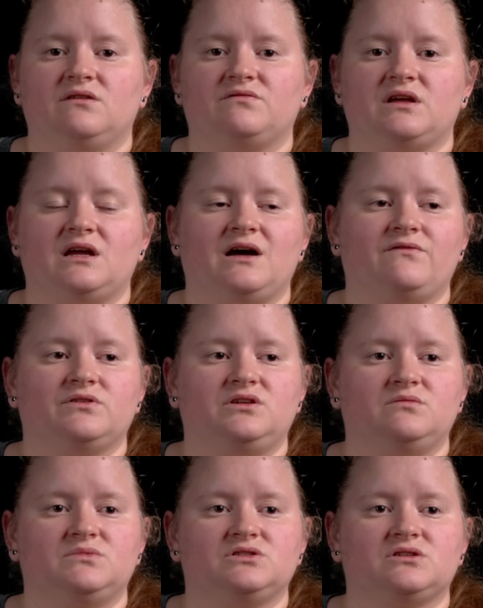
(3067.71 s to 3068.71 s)
If they have a
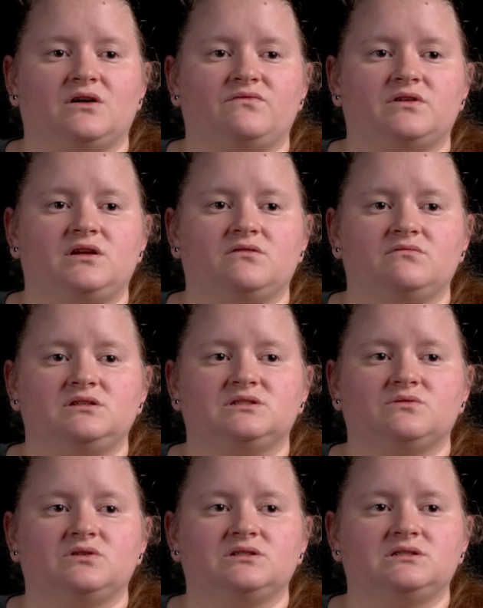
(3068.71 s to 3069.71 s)
human trafficking
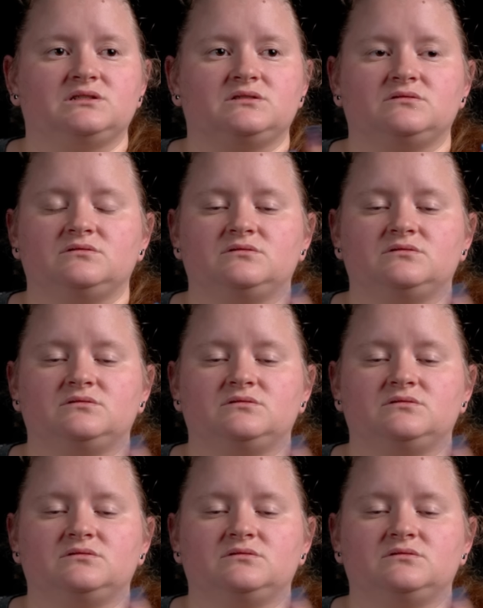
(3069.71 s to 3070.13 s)
resource,